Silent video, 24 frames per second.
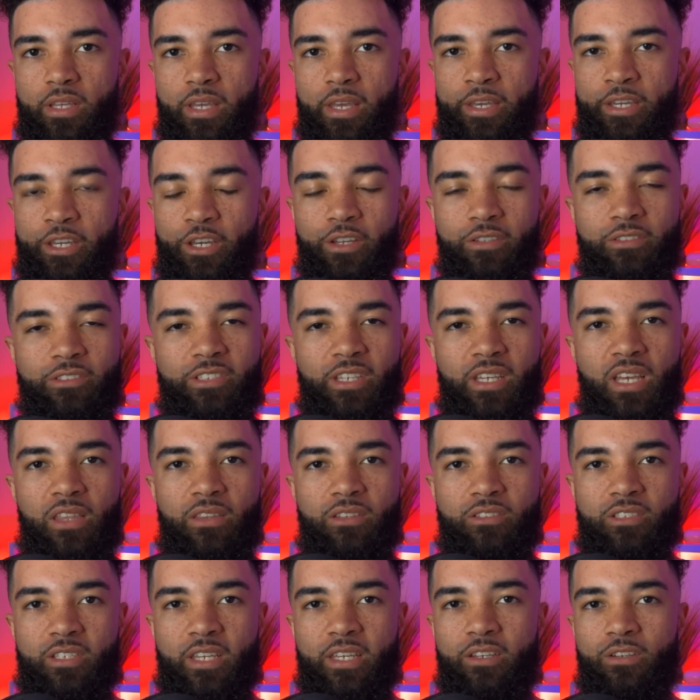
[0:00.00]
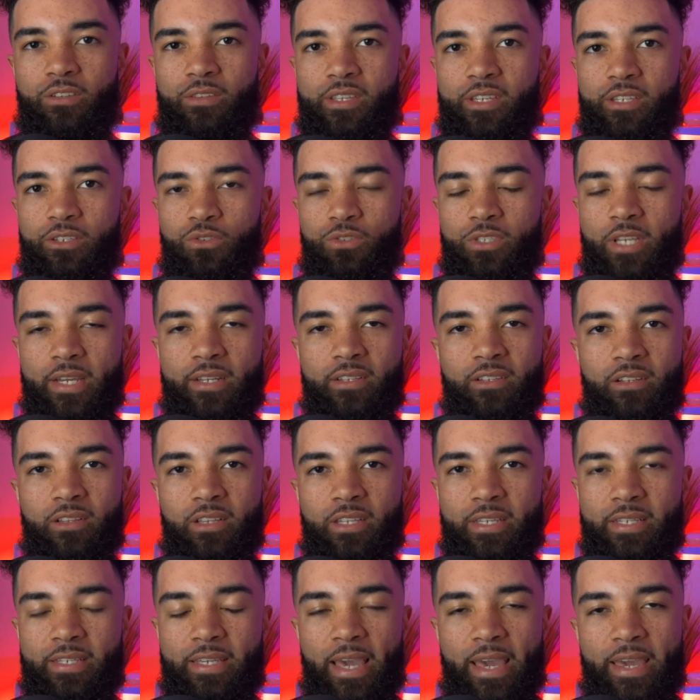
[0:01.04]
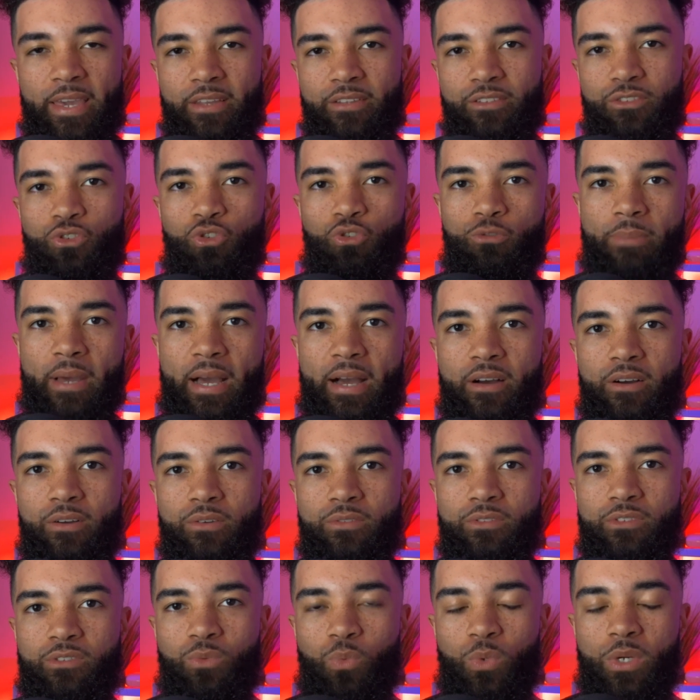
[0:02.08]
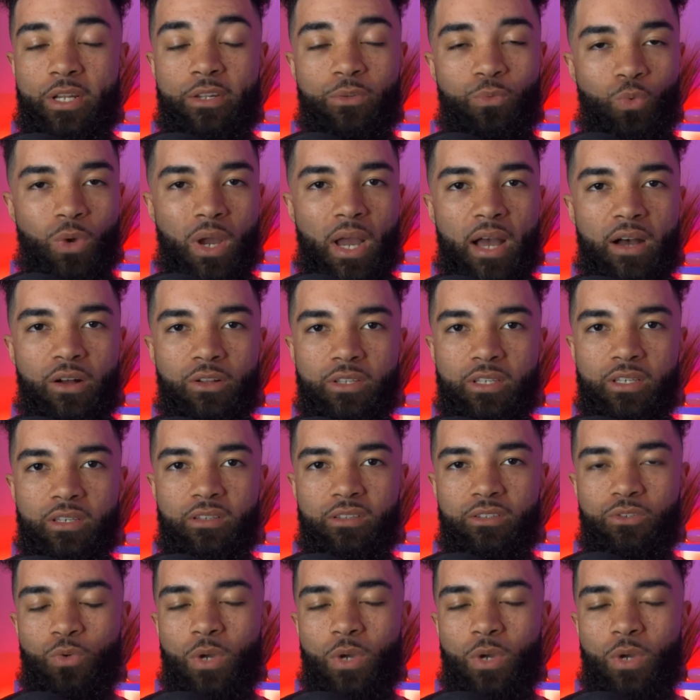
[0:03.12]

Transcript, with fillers: it could say on the scale that you technically gained two pounds when in reality